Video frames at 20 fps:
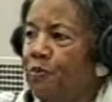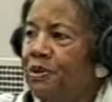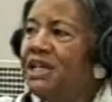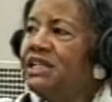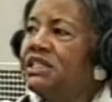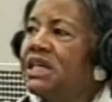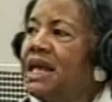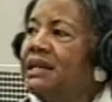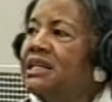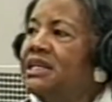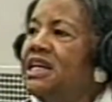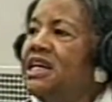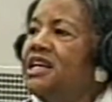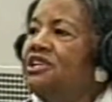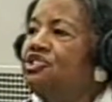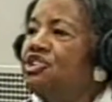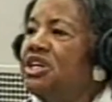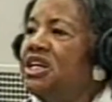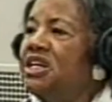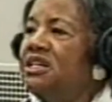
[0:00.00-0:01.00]
He said
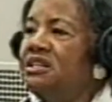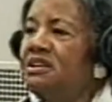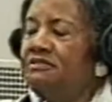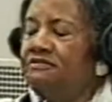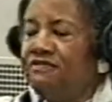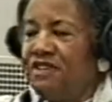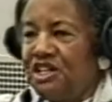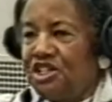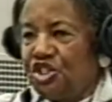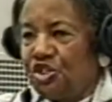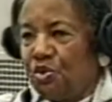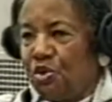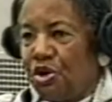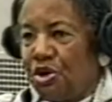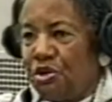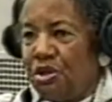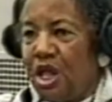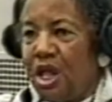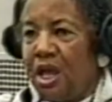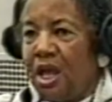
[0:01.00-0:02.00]
each
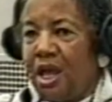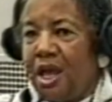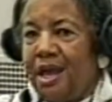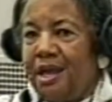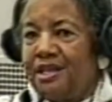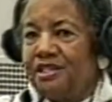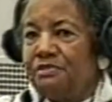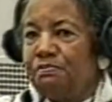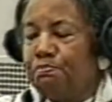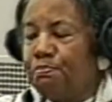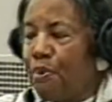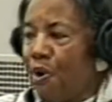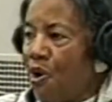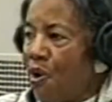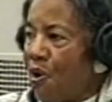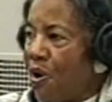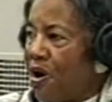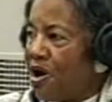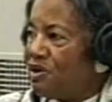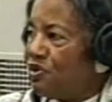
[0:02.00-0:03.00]
individual is
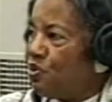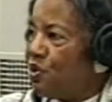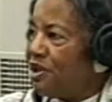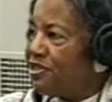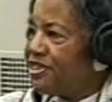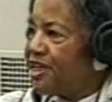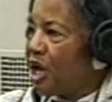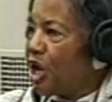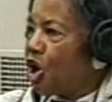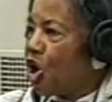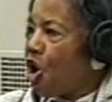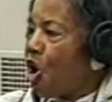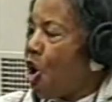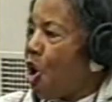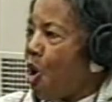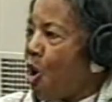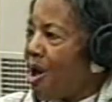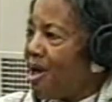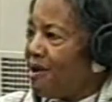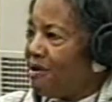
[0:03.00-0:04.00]
born with a
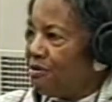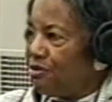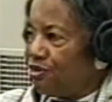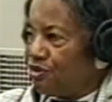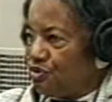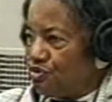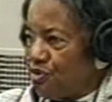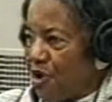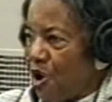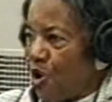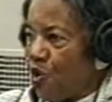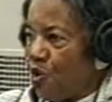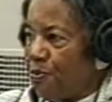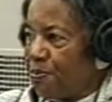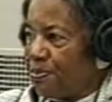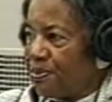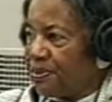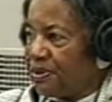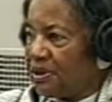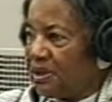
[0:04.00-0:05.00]
coiled
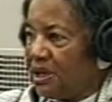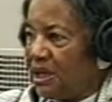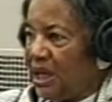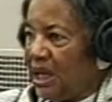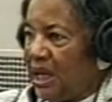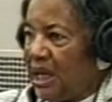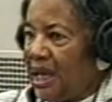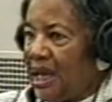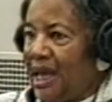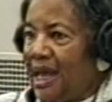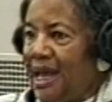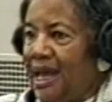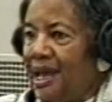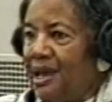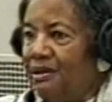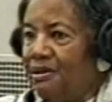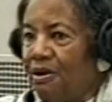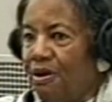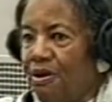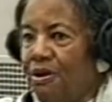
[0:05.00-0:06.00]
rope.
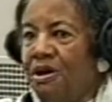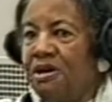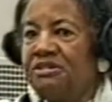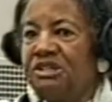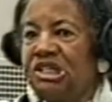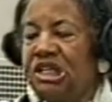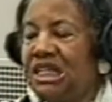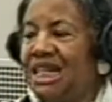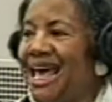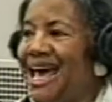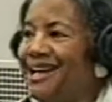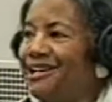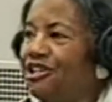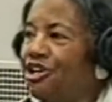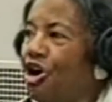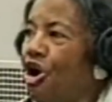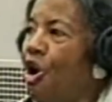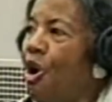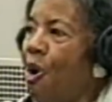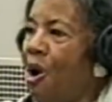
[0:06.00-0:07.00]
And onto that
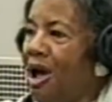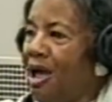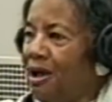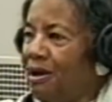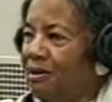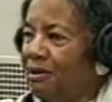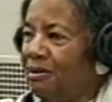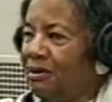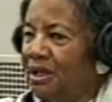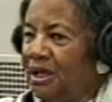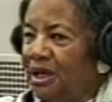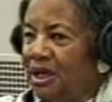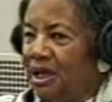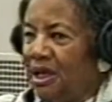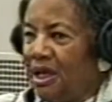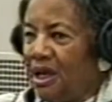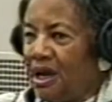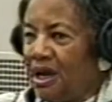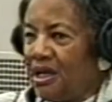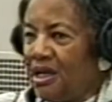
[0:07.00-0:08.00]
coil
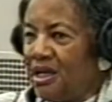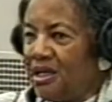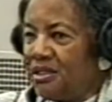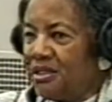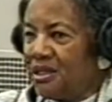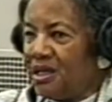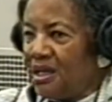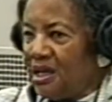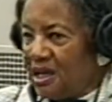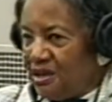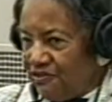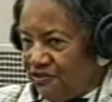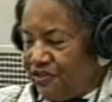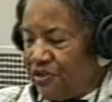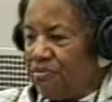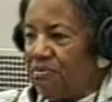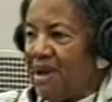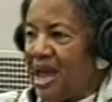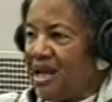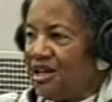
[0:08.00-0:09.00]
is
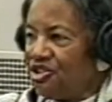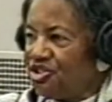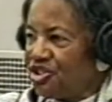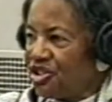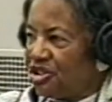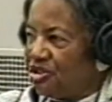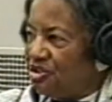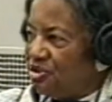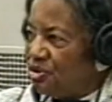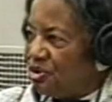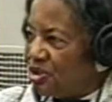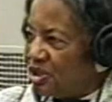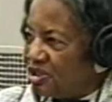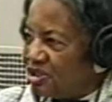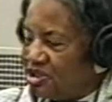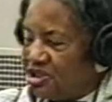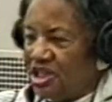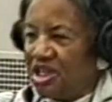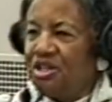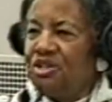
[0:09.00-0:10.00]
information. You
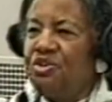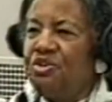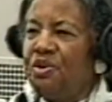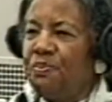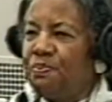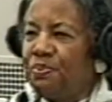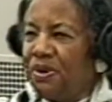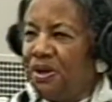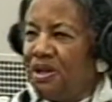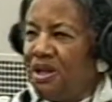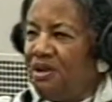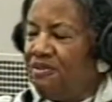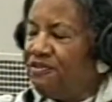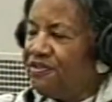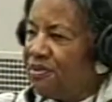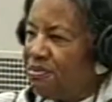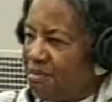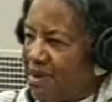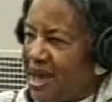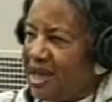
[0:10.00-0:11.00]
continue to put
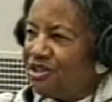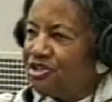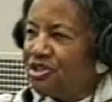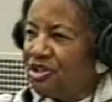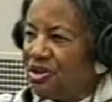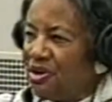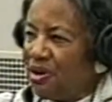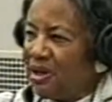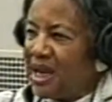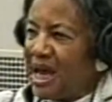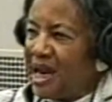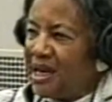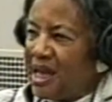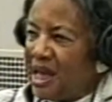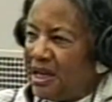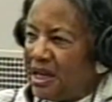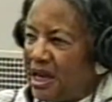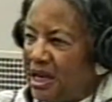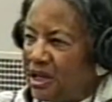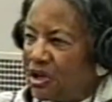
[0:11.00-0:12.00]
information on that,
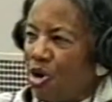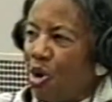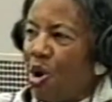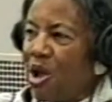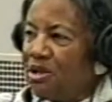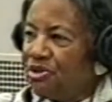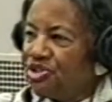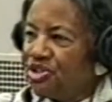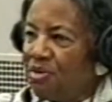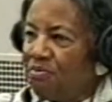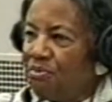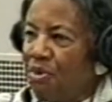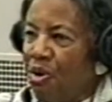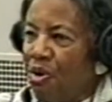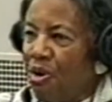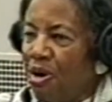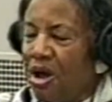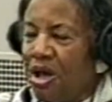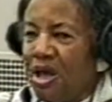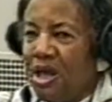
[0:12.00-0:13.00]
and then it coils some
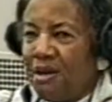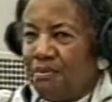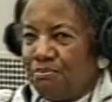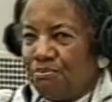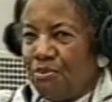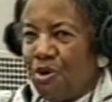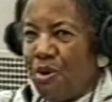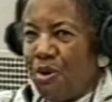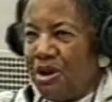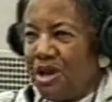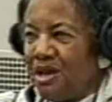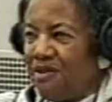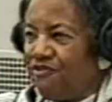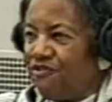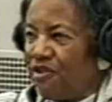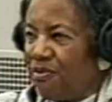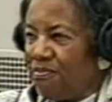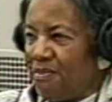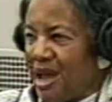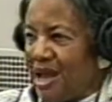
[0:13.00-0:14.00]
more. More
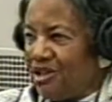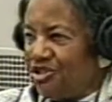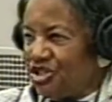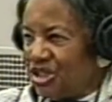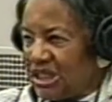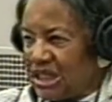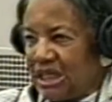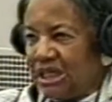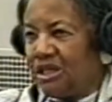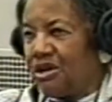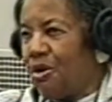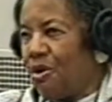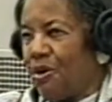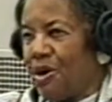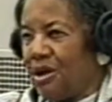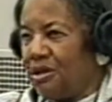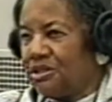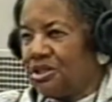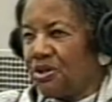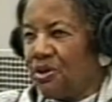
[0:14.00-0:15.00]
information, it
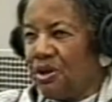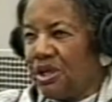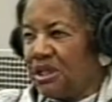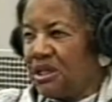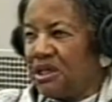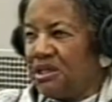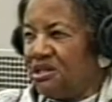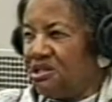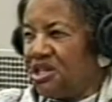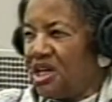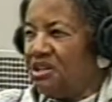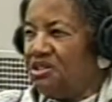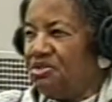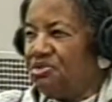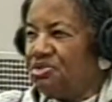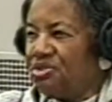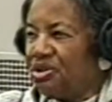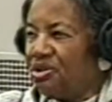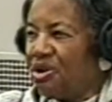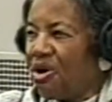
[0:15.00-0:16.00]
coils, so it
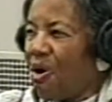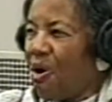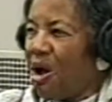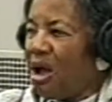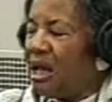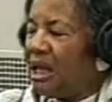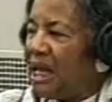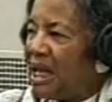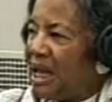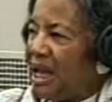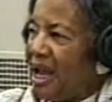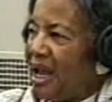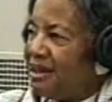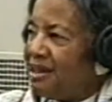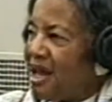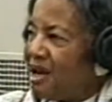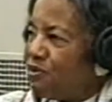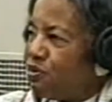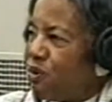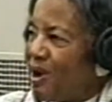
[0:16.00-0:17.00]
continues to coil. And
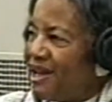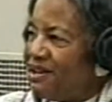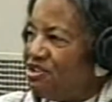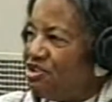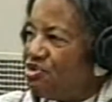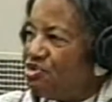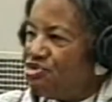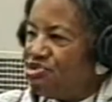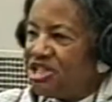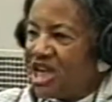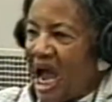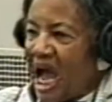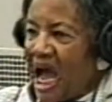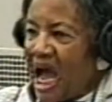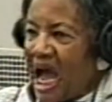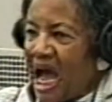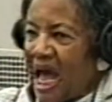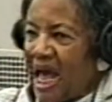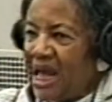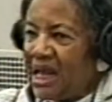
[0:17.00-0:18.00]
then when you
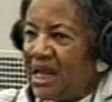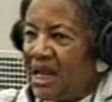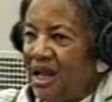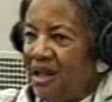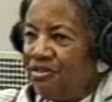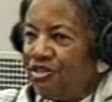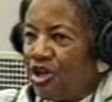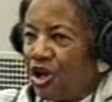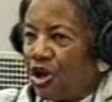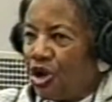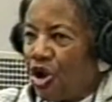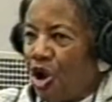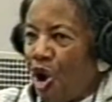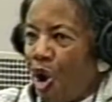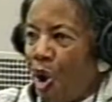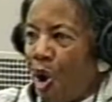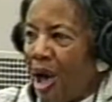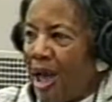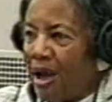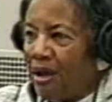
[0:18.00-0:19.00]
die, the
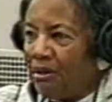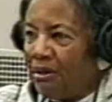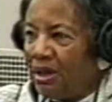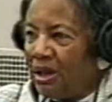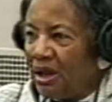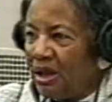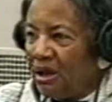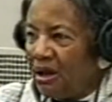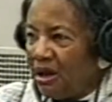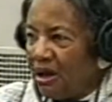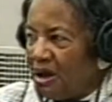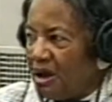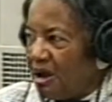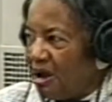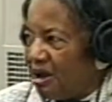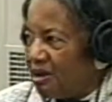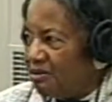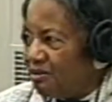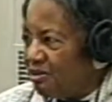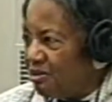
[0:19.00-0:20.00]
coil
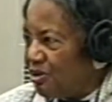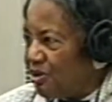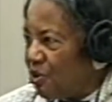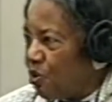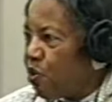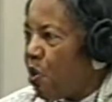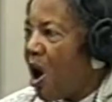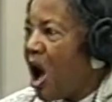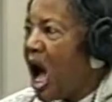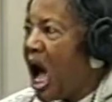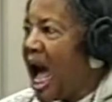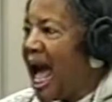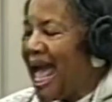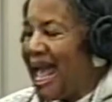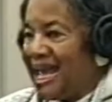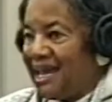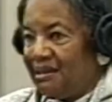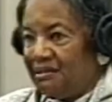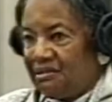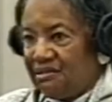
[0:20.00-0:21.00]

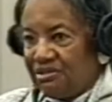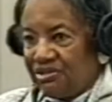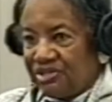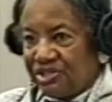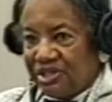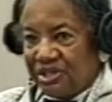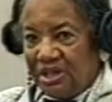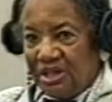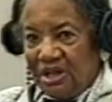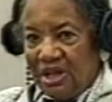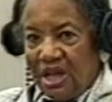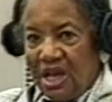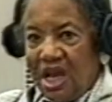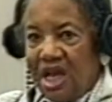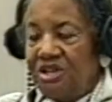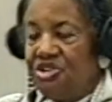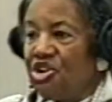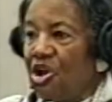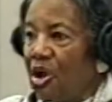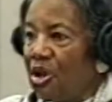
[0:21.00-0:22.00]
unwinds,
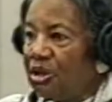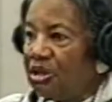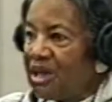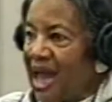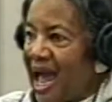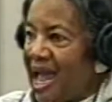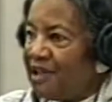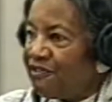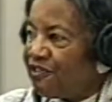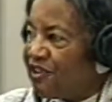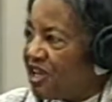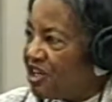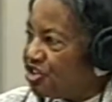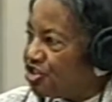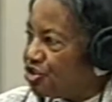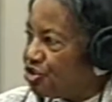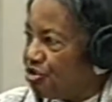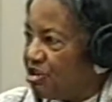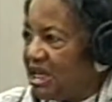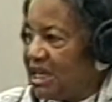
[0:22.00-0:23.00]
and your life
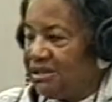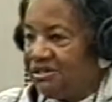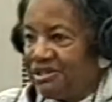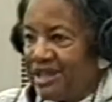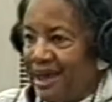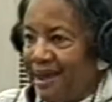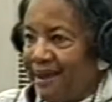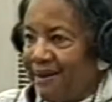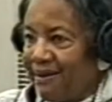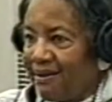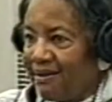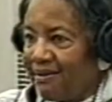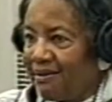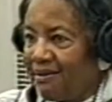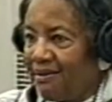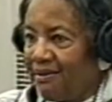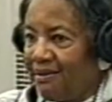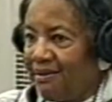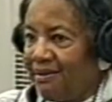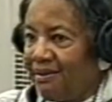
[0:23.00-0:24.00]
history is there.
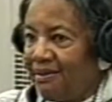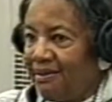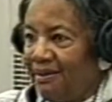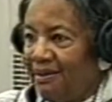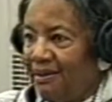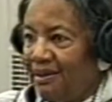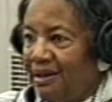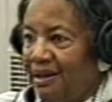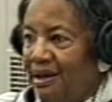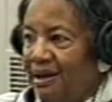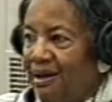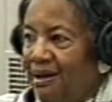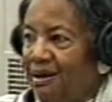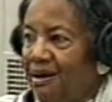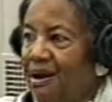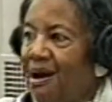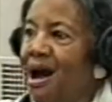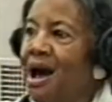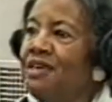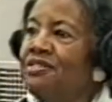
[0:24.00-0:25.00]

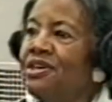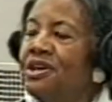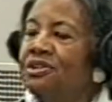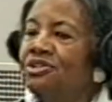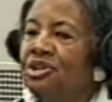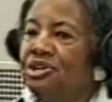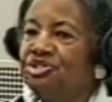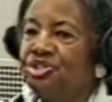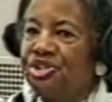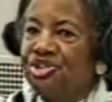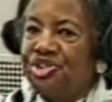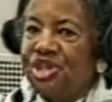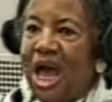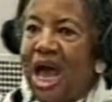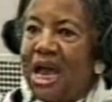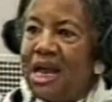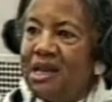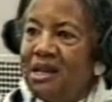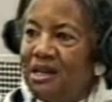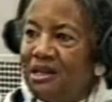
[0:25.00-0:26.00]
Other
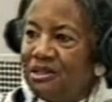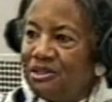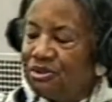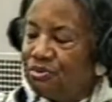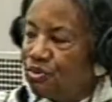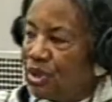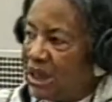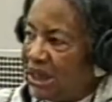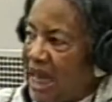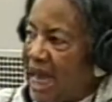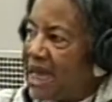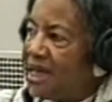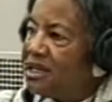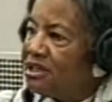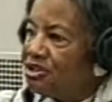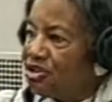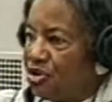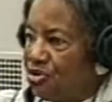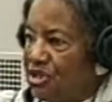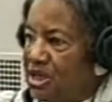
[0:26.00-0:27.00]
societies
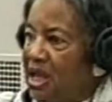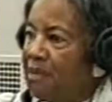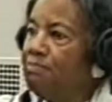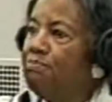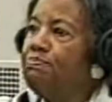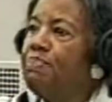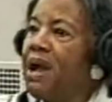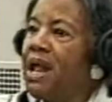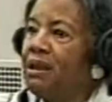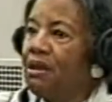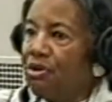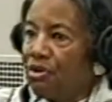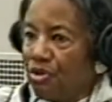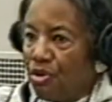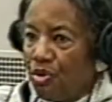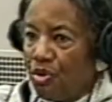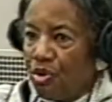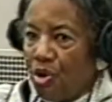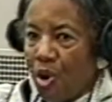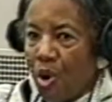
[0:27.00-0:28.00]
related to the
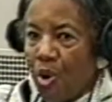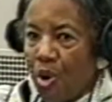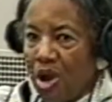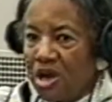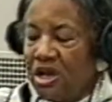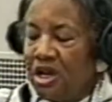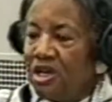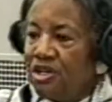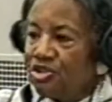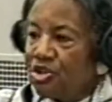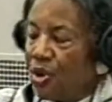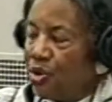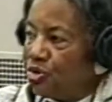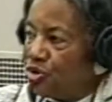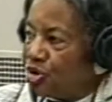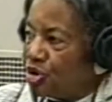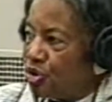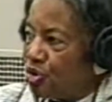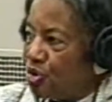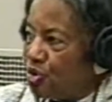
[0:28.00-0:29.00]
umbilical cord. So
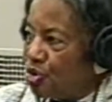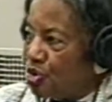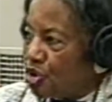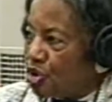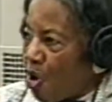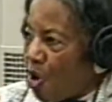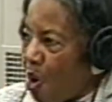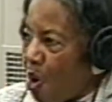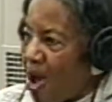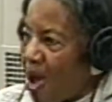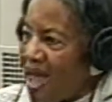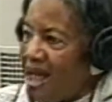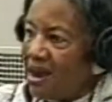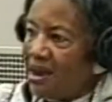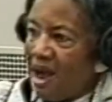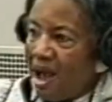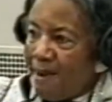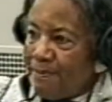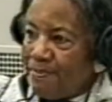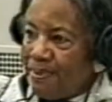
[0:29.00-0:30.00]
to coil
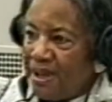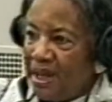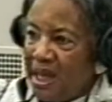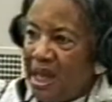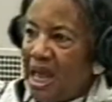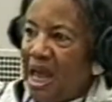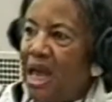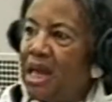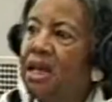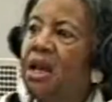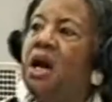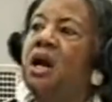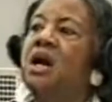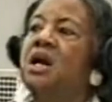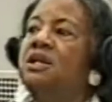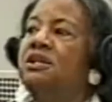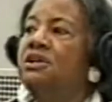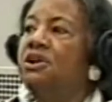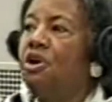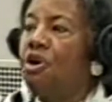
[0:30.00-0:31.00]
up and
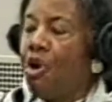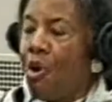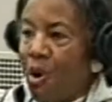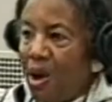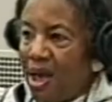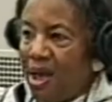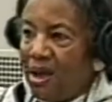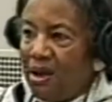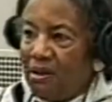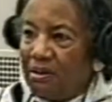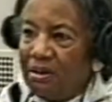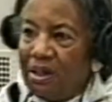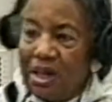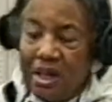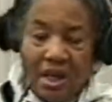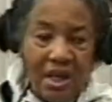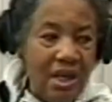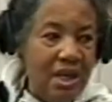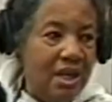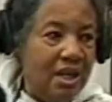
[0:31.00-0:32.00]
uncoil
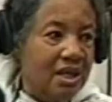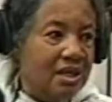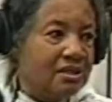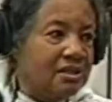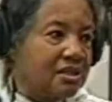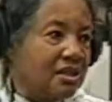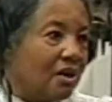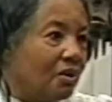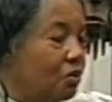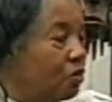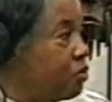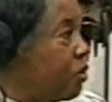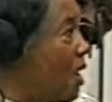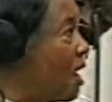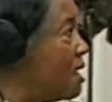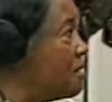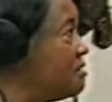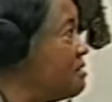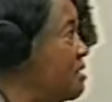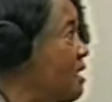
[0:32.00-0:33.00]
is
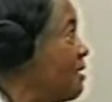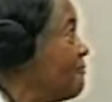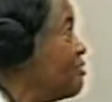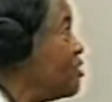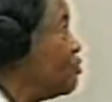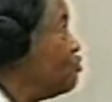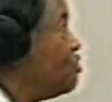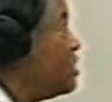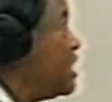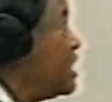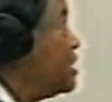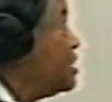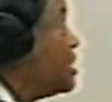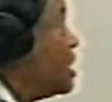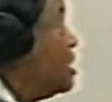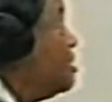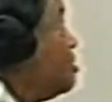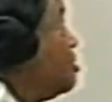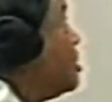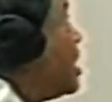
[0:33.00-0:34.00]
one of the
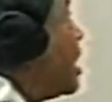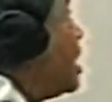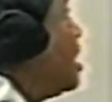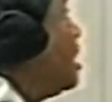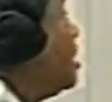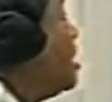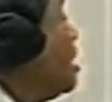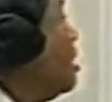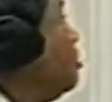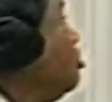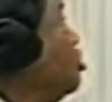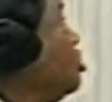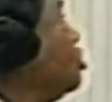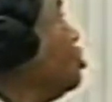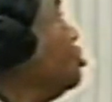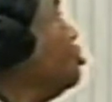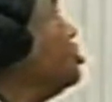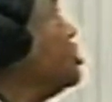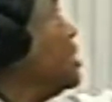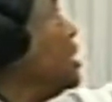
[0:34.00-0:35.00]
reasons they
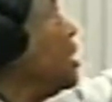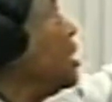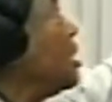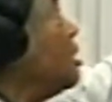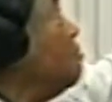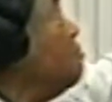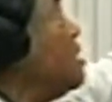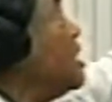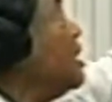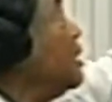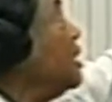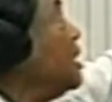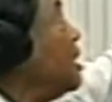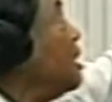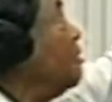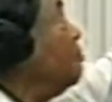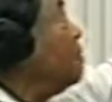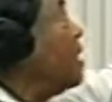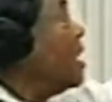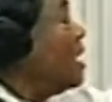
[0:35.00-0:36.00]
use the
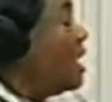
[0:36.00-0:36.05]
chameleon.